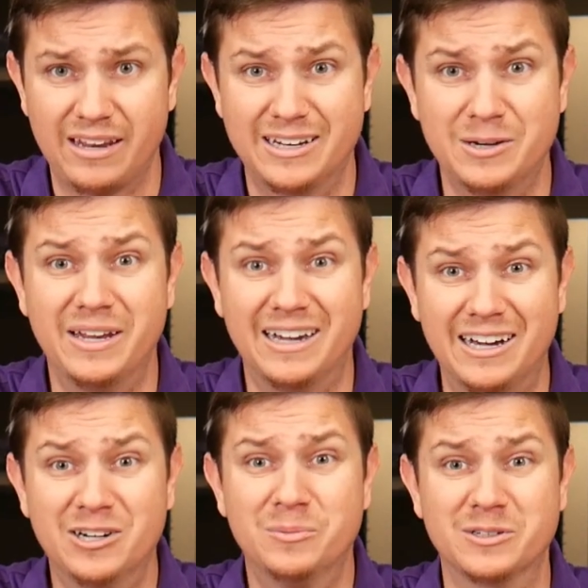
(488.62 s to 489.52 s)
to be
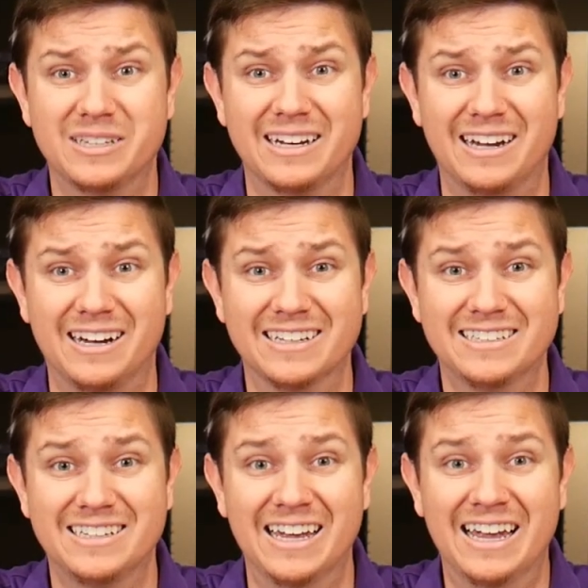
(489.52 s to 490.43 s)
100%
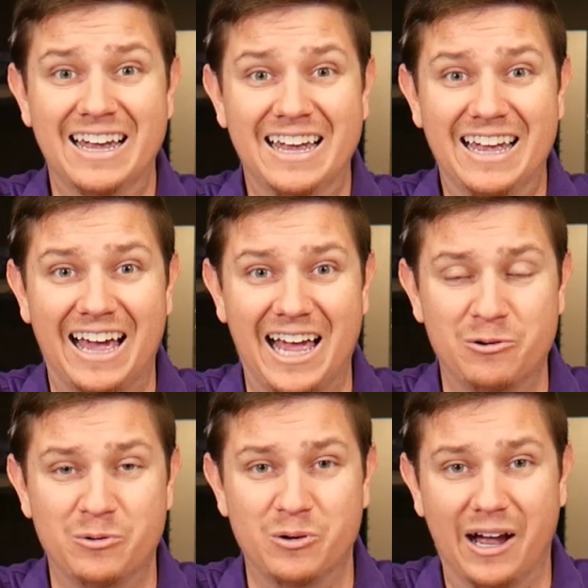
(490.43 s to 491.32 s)
honest,
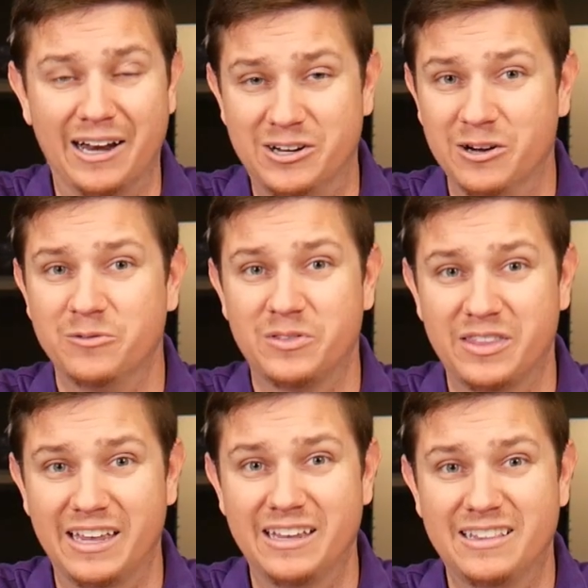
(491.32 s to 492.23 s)
I don't
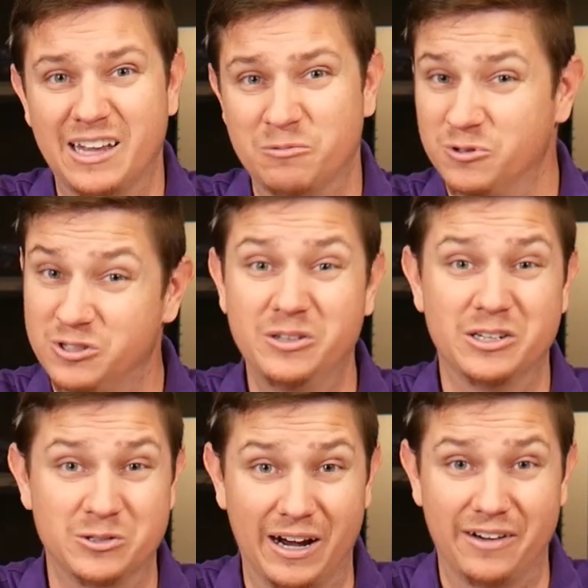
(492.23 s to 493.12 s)
think that we'll do the
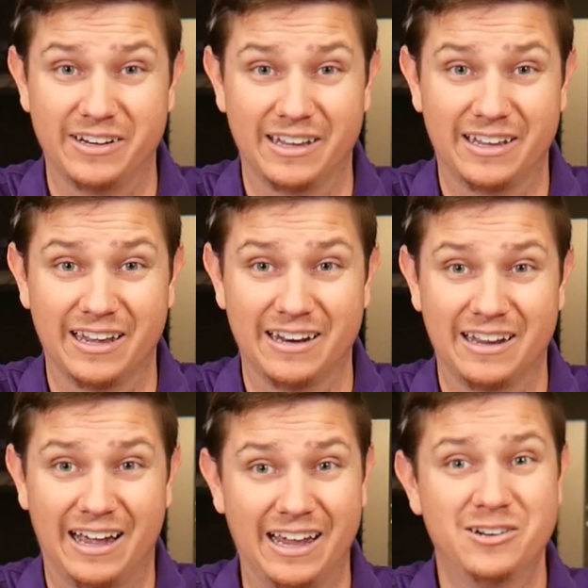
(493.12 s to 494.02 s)
drafting again.
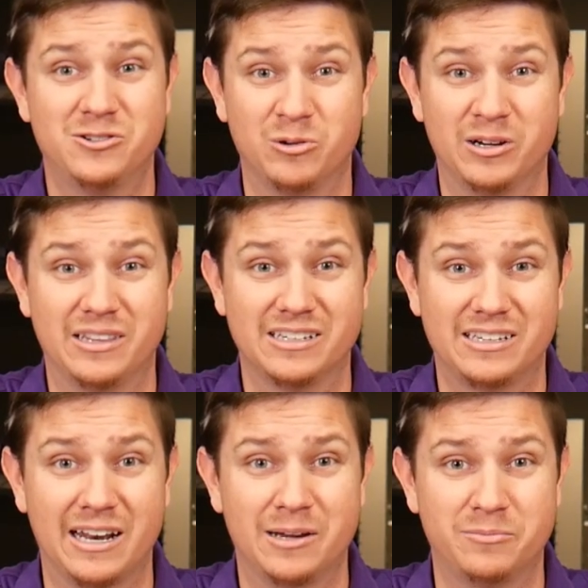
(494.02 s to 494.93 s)
I enjoyed the
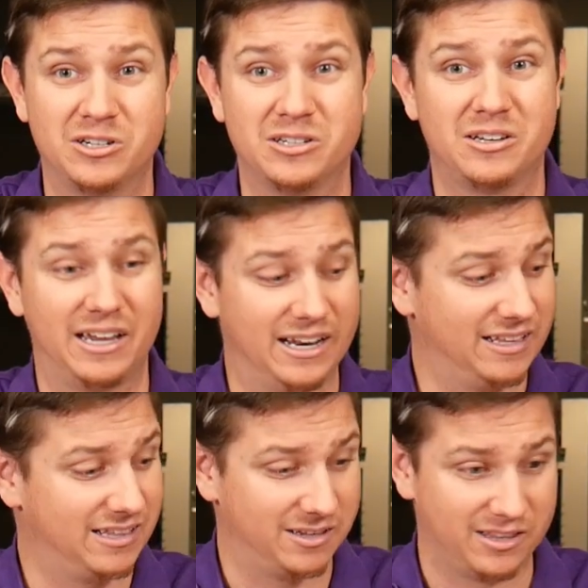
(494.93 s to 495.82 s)
setup, just
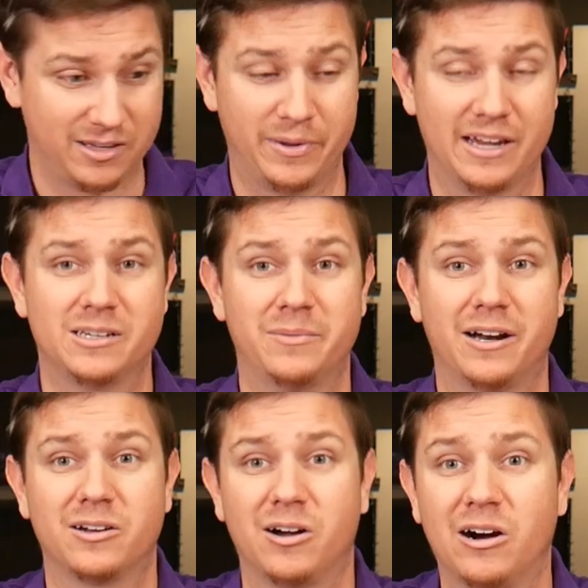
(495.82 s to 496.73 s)
getting the base
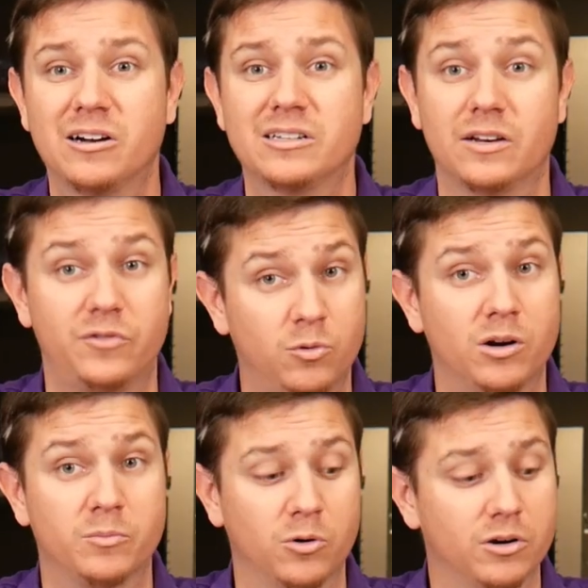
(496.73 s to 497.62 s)
amount of cards. And if you
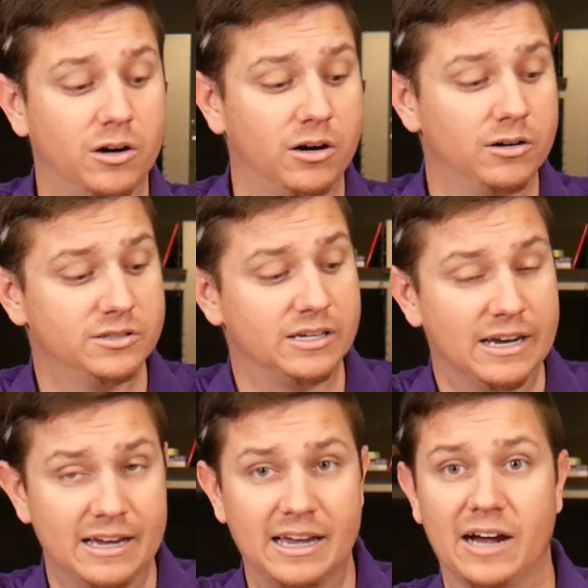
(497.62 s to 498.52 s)
want more cards,
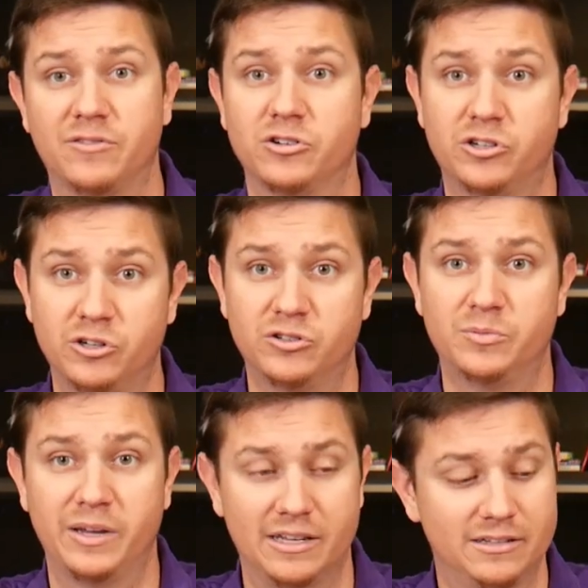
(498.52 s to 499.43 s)
after 2
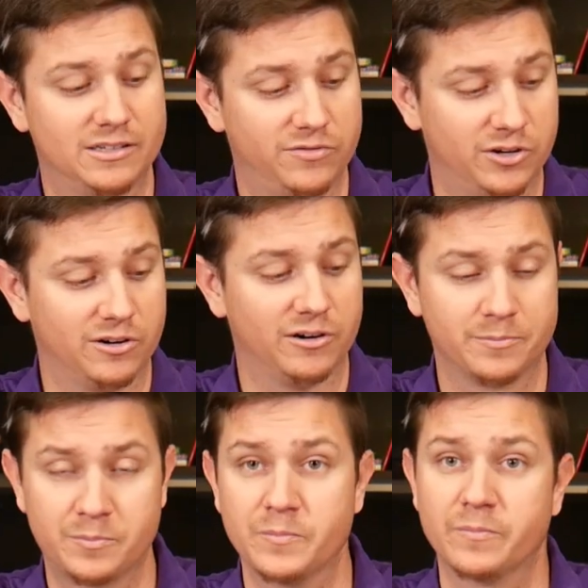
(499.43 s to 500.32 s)
spins of
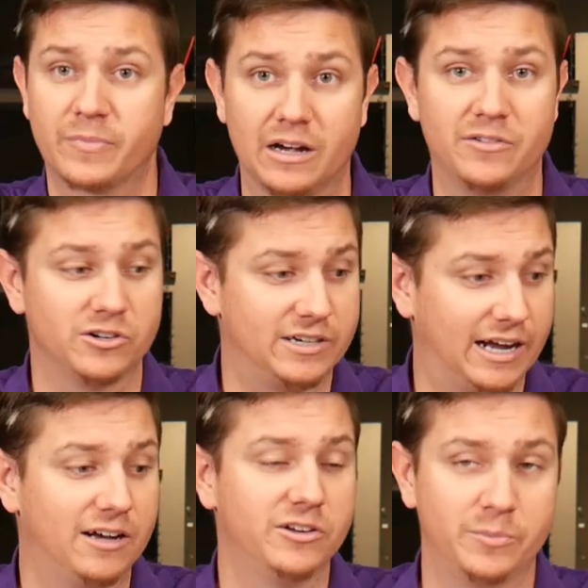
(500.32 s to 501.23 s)
your
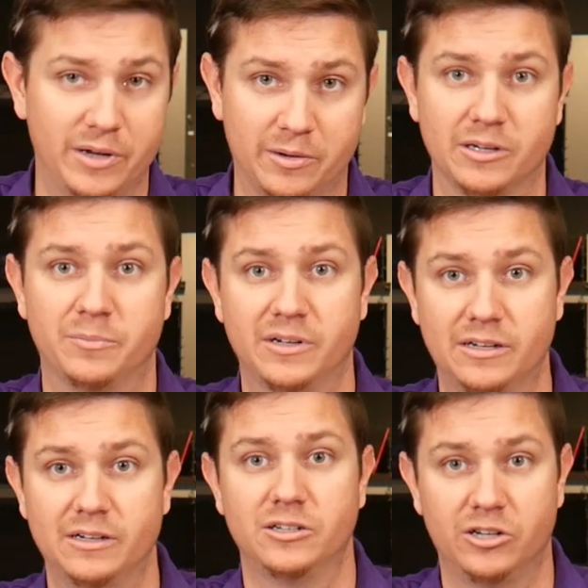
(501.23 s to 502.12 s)
dial, you'll be able
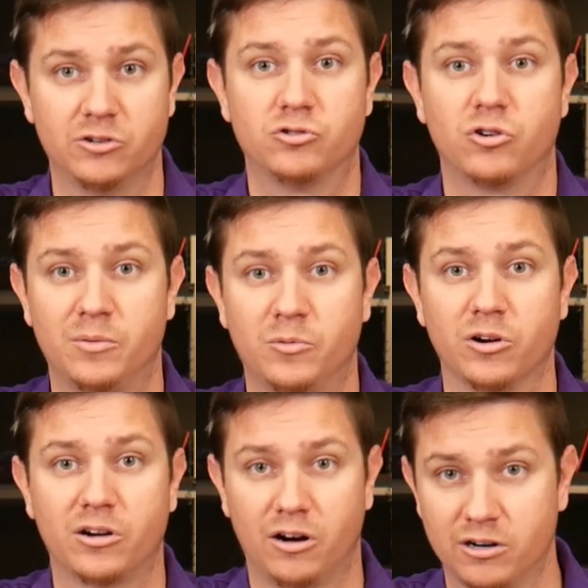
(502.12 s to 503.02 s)
to draw more
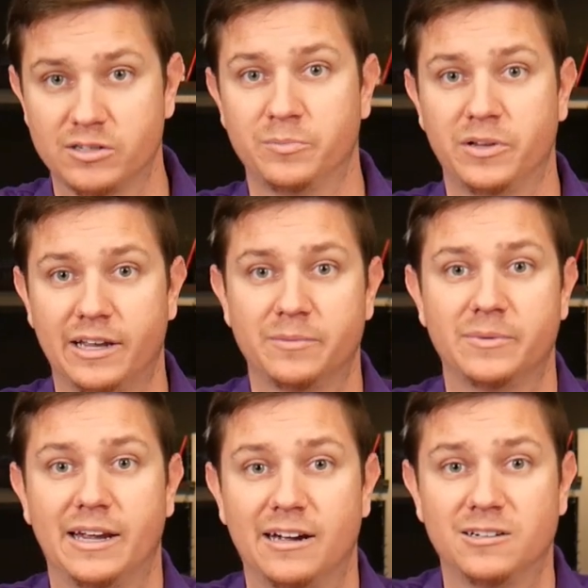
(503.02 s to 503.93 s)
cards and play them
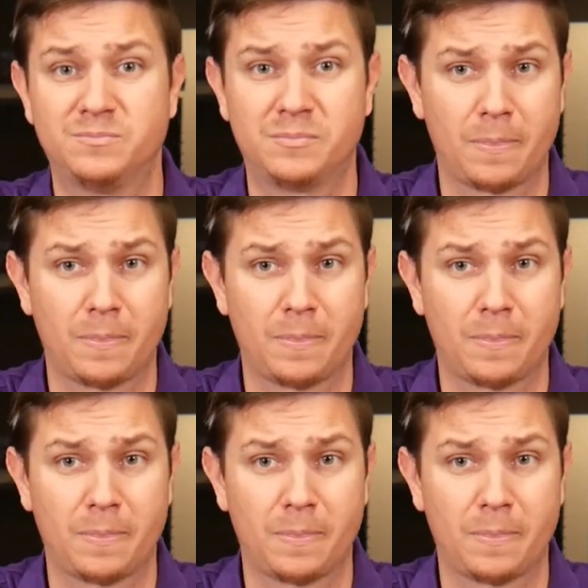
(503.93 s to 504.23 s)
down.